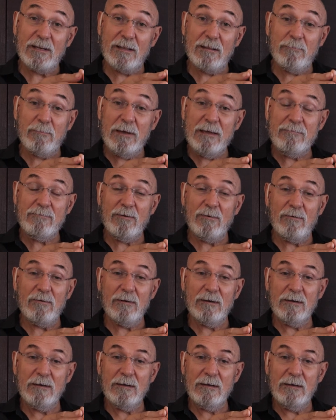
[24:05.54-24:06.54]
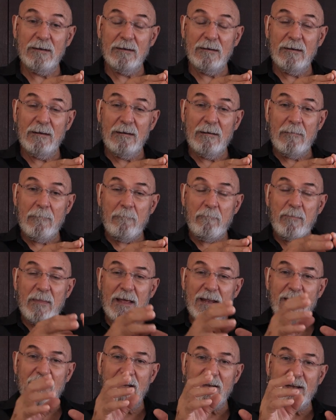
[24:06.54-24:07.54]
other people.
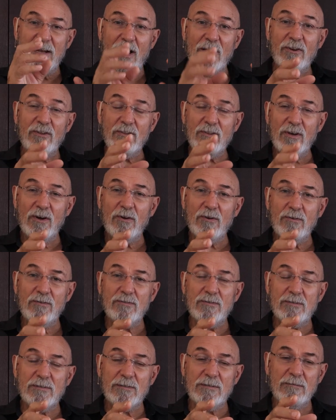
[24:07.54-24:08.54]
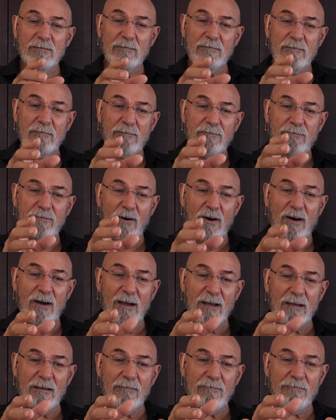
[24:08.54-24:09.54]
None of those
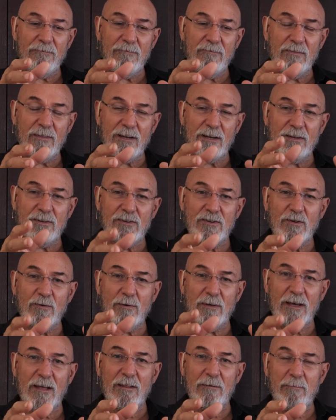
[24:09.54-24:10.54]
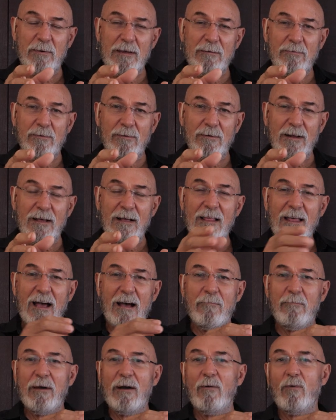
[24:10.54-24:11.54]
5 that are to do with other people are
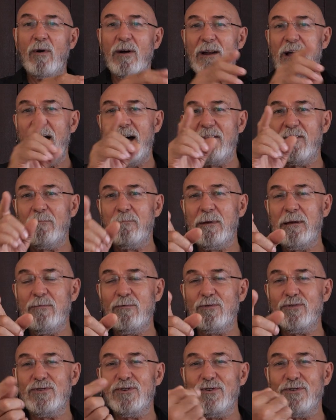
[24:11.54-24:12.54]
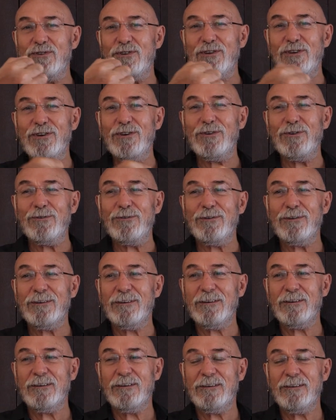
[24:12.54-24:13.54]
about what other people do to you.
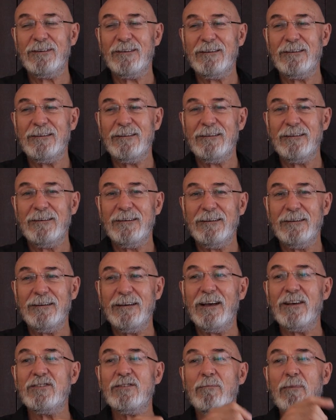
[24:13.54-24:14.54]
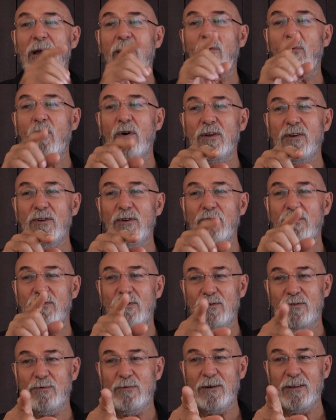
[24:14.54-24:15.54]
It's about what you
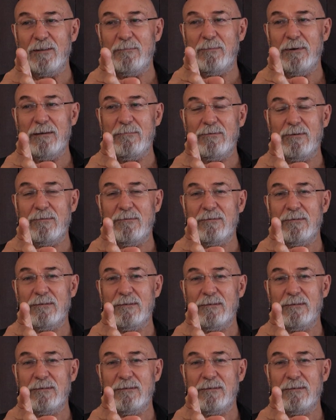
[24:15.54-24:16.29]
do to other people.